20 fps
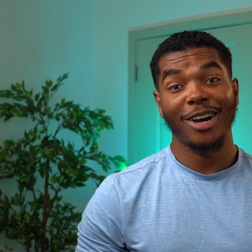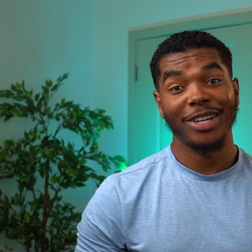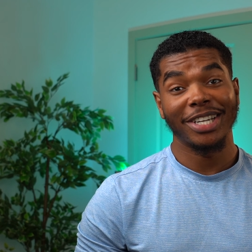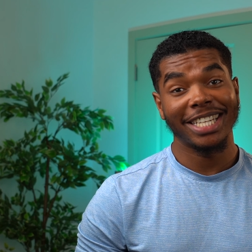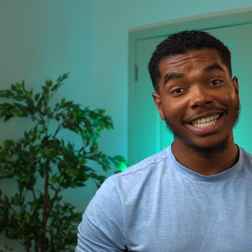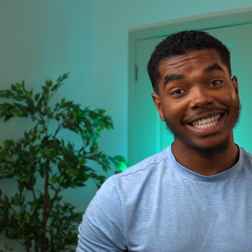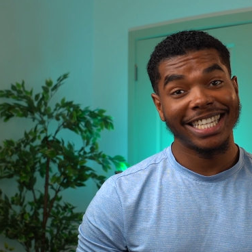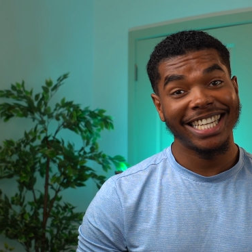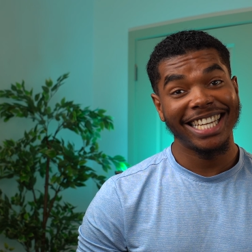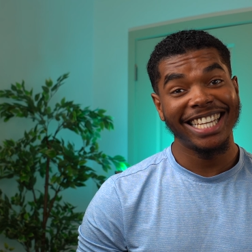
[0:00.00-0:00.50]

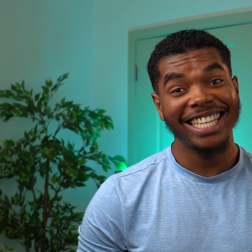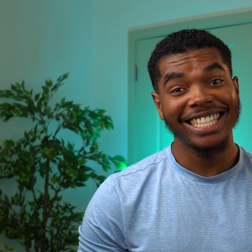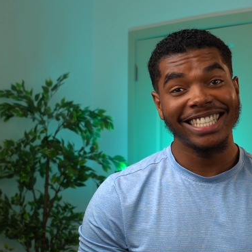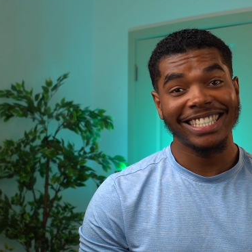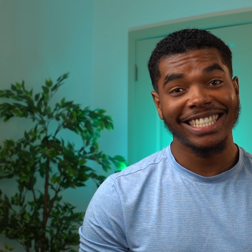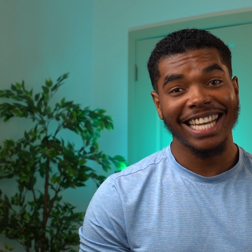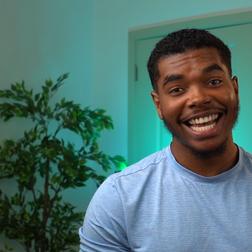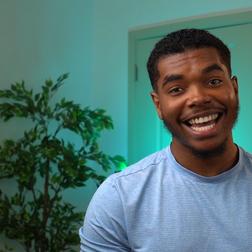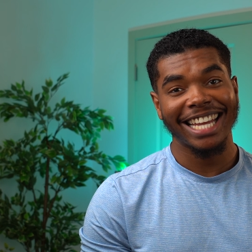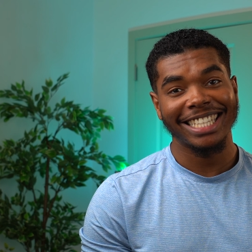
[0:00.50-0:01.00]
it
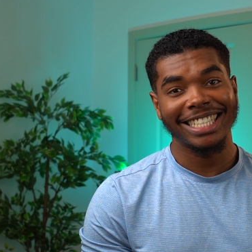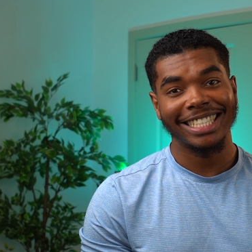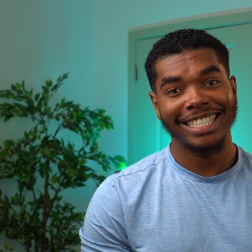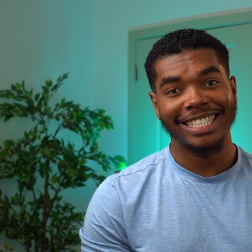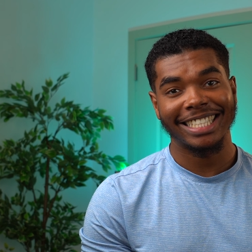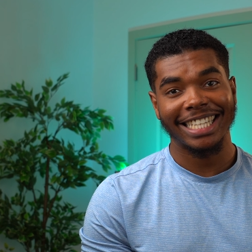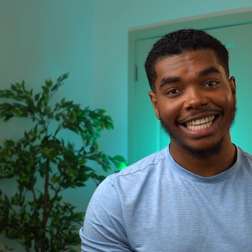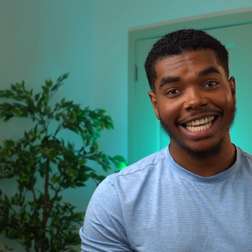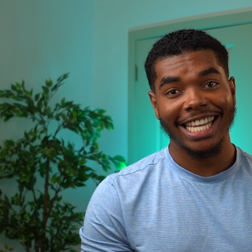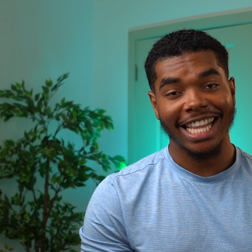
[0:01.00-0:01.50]
is sad to
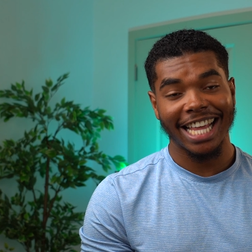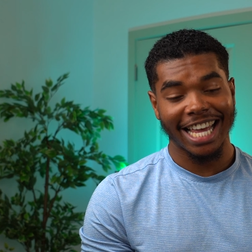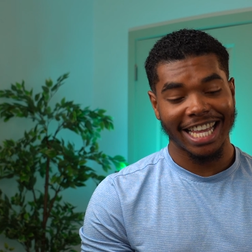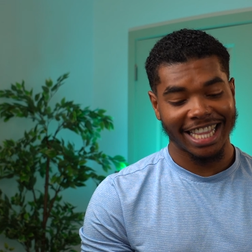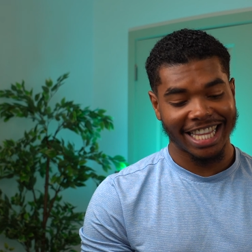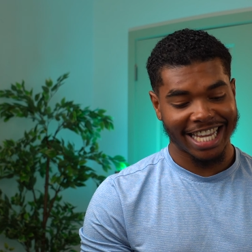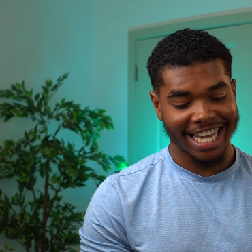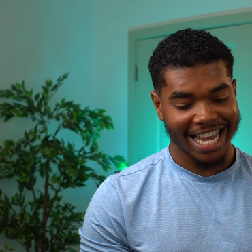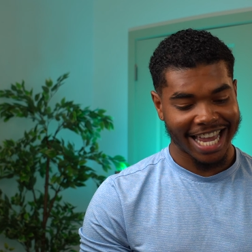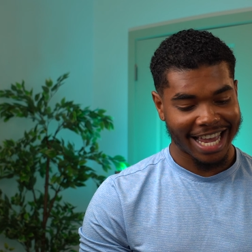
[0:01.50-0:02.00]
see
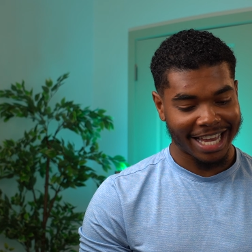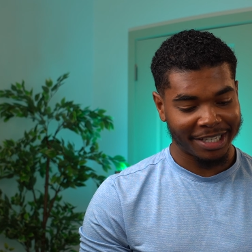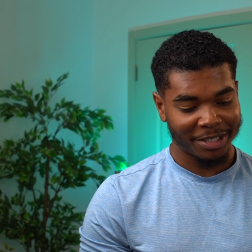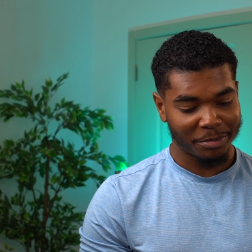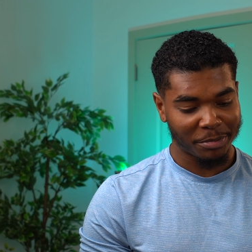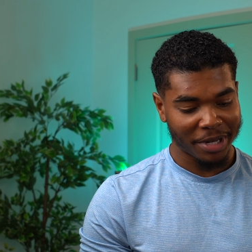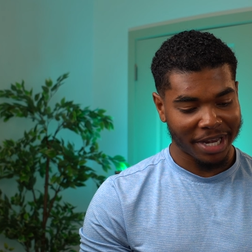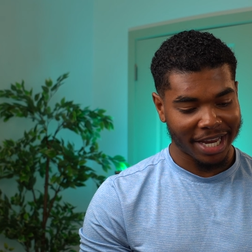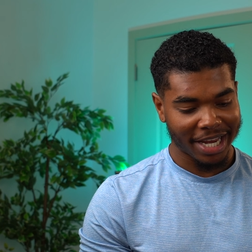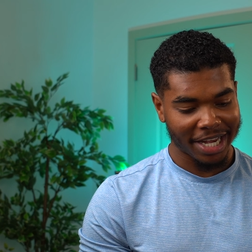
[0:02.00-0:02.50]
that the S
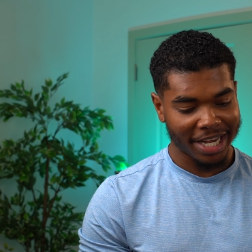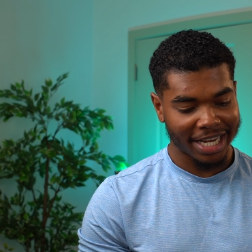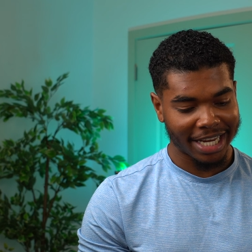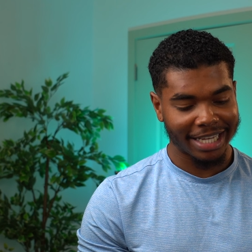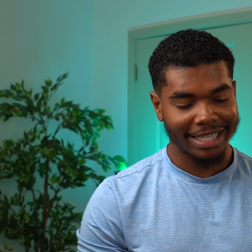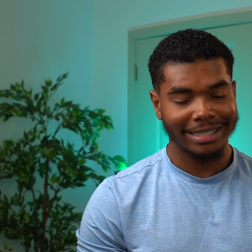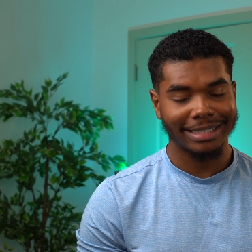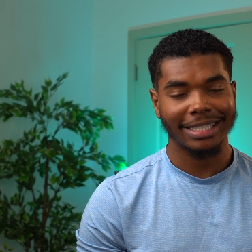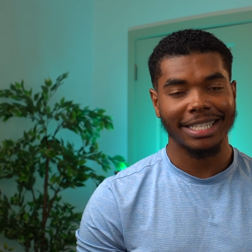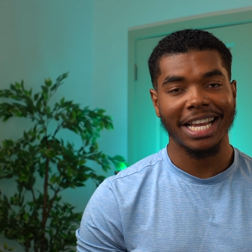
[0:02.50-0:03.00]
Pen
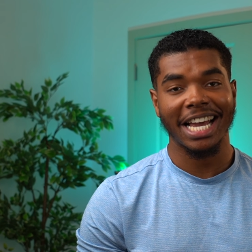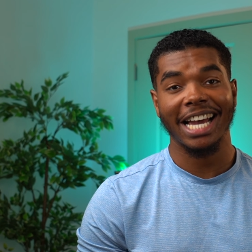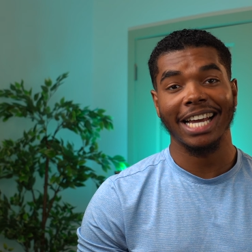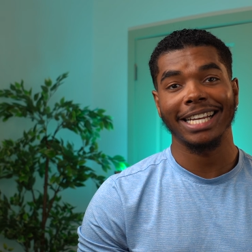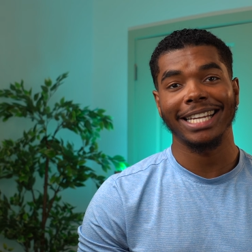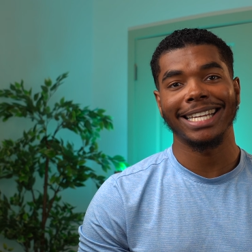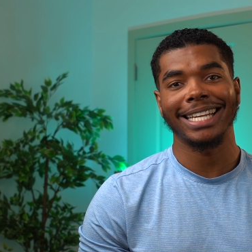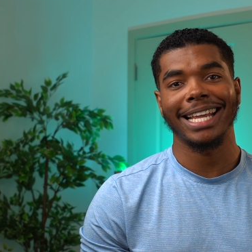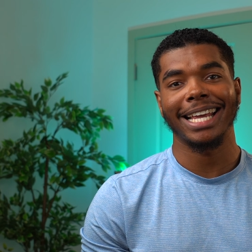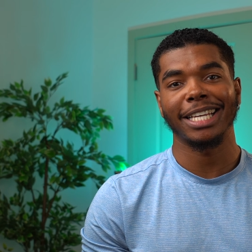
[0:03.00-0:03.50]
is
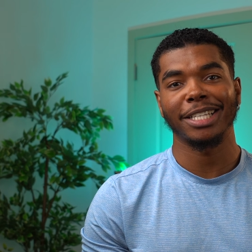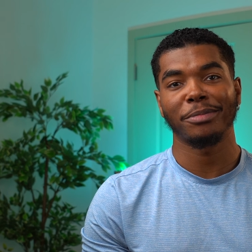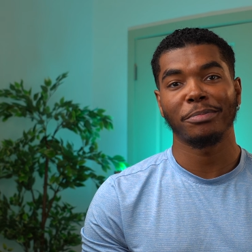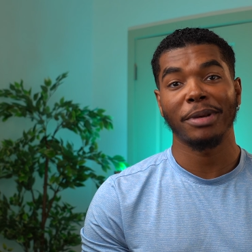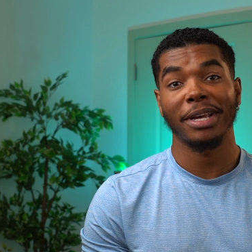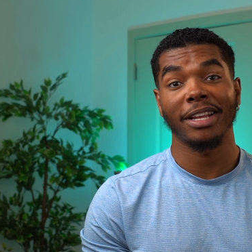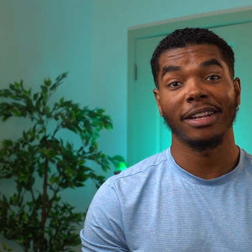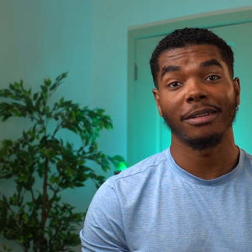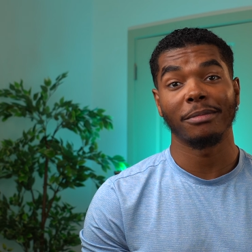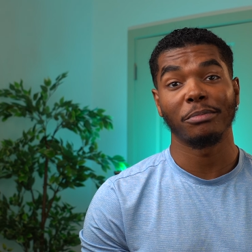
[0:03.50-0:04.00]
not an S
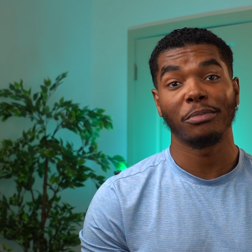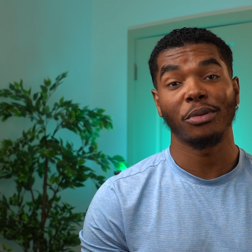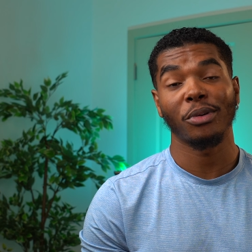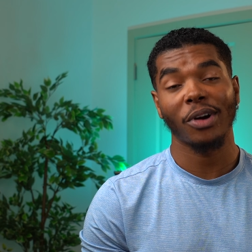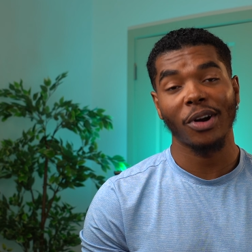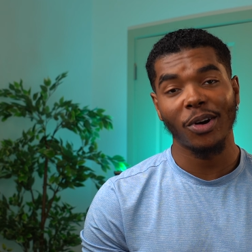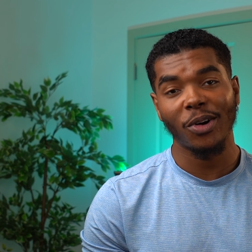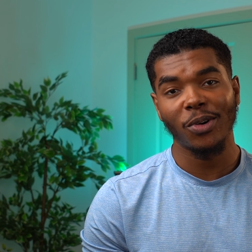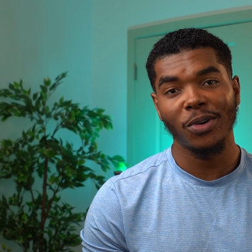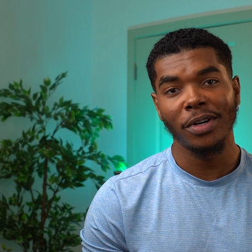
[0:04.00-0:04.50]
Pen
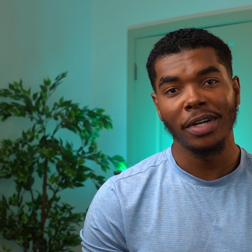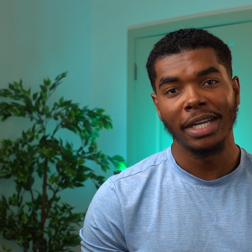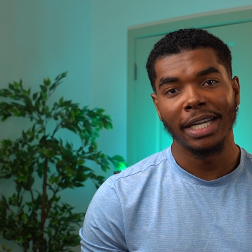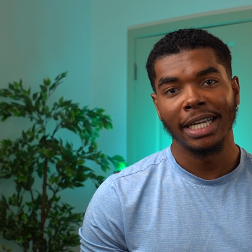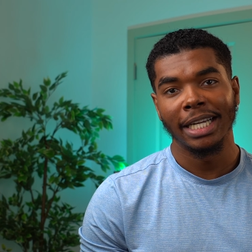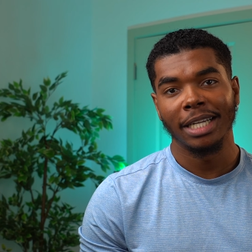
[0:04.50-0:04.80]
Pro,